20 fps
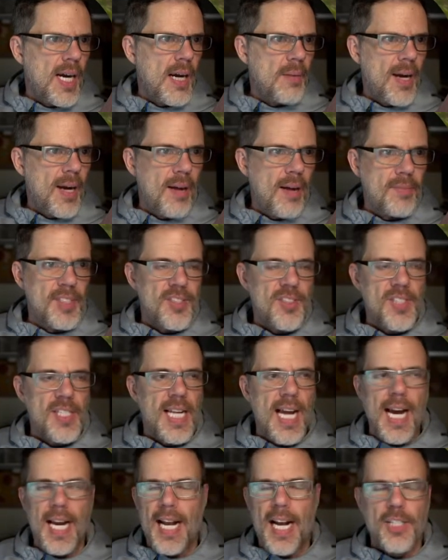I'm
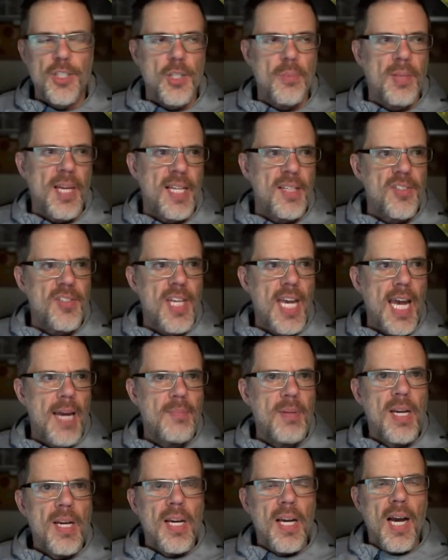obviously not actually playing this
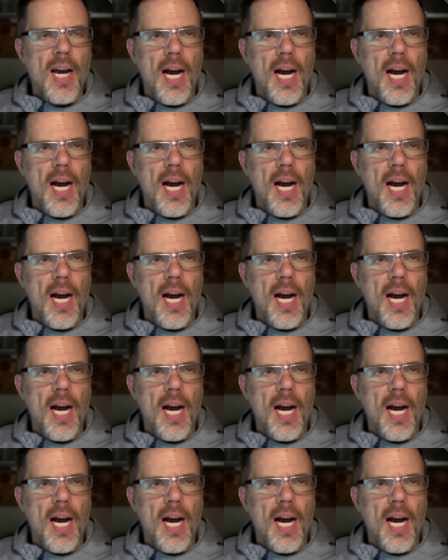game,